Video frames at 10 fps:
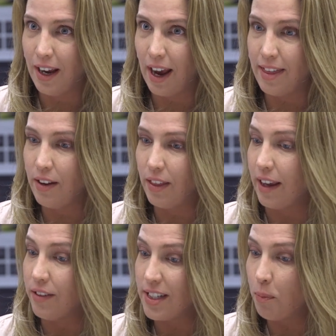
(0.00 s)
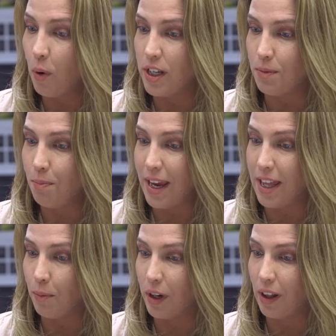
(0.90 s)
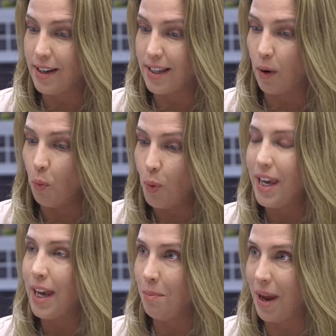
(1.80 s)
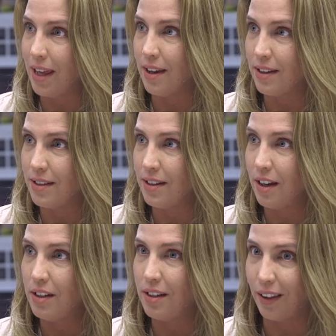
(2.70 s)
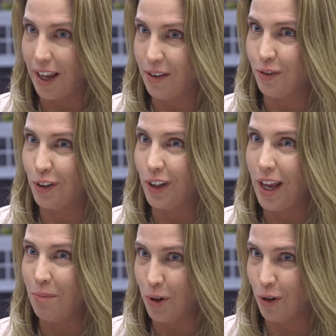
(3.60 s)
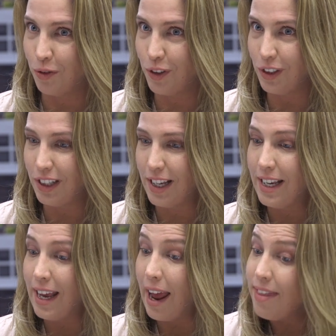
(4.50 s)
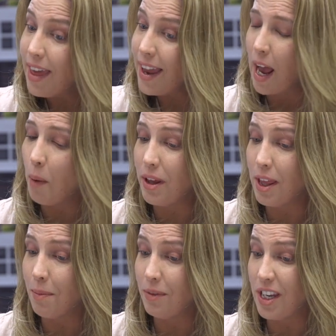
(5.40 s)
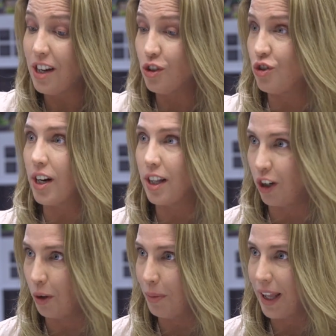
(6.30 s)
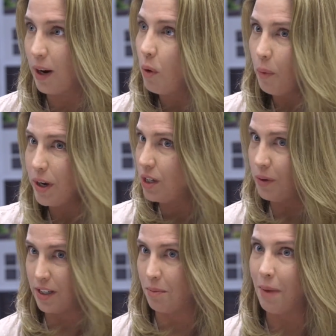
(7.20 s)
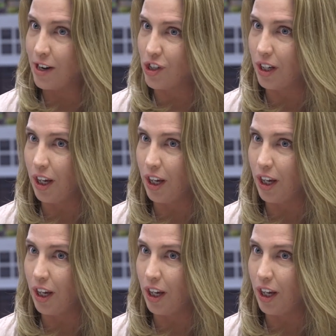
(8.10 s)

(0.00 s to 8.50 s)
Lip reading: I think, like, step one is making them realize, like, we can make this delightful and beautiful, and then helping them deconstruct a little bit. Like, what we do isn't magic.